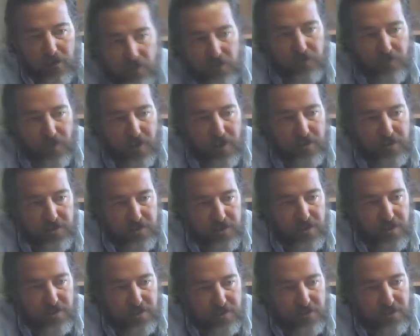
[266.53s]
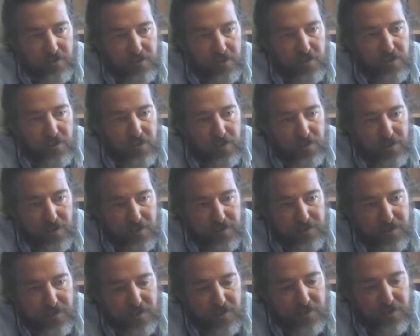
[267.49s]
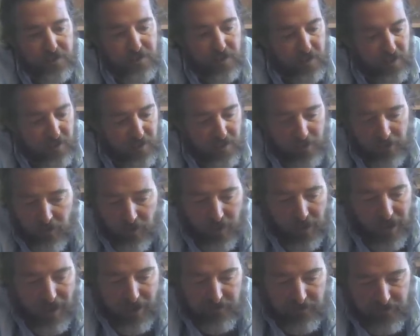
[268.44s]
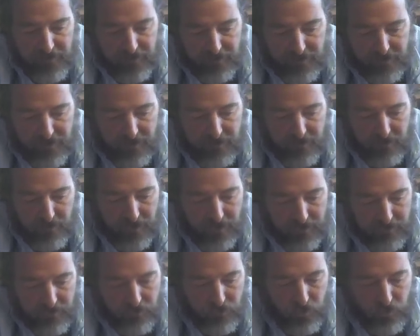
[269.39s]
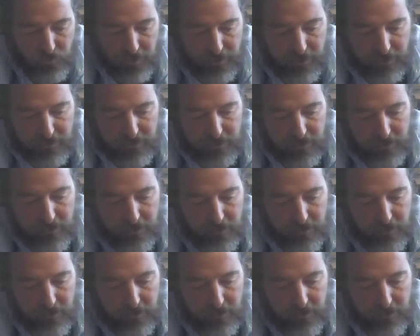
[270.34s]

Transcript: the freshness, the acidity. I feel that the last 2 weeks